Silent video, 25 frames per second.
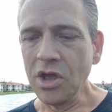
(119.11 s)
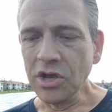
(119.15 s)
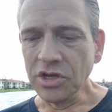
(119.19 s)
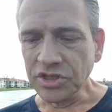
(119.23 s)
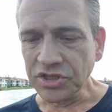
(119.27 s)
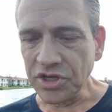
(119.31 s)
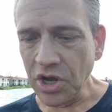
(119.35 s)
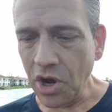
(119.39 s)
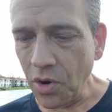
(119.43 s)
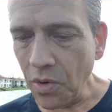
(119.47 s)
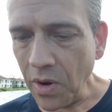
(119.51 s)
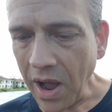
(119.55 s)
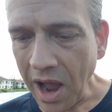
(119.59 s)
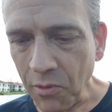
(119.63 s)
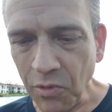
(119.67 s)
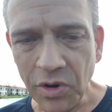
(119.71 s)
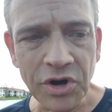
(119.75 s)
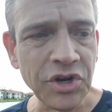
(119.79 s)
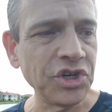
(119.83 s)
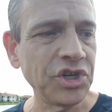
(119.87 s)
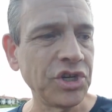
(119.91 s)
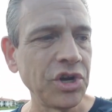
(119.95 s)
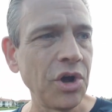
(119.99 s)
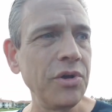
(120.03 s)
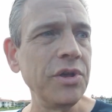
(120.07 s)
So I want
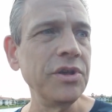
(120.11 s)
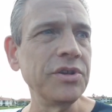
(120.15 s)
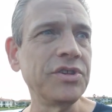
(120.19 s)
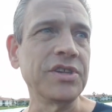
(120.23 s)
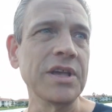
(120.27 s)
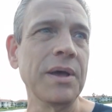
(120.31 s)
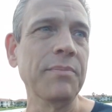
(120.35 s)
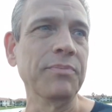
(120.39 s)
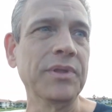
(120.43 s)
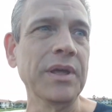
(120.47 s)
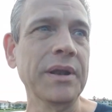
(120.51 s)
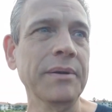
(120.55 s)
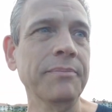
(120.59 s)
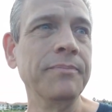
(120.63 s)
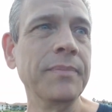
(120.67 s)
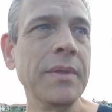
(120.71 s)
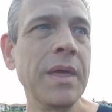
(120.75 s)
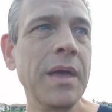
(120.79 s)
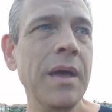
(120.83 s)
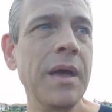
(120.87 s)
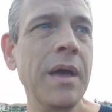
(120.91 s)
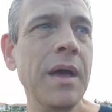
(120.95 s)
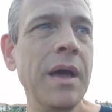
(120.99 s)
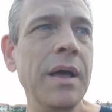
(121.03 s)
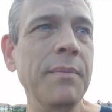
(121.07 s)
to show you something,
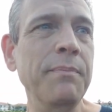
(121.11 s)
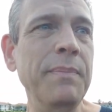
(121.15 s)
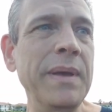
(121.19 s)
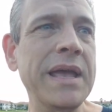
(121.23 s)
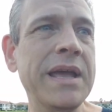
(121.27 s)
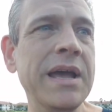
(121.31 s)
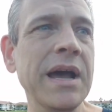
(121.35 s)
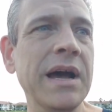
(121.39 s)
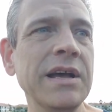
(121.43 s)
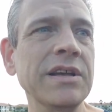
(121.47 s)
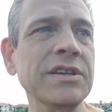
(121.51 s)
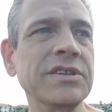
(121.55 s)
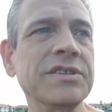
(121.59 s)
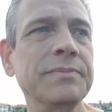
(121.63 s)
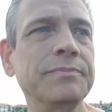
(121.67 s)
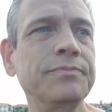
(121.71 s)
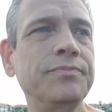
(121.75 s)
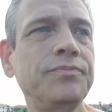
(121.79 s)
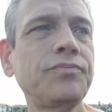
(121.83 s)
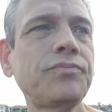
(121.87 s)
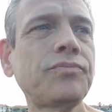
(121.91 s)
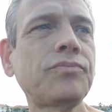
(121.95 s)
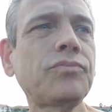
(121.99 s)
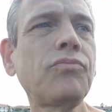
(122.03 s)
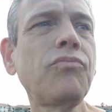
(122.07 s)
because
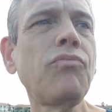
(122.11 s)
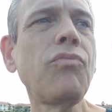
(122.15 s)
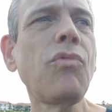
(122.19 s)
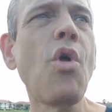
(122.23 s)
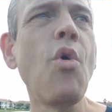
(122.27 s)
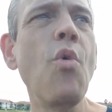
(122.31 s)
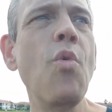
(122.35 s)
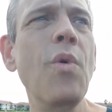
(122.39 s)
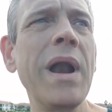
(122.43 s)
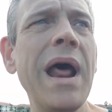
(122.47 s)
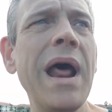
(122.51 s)
when I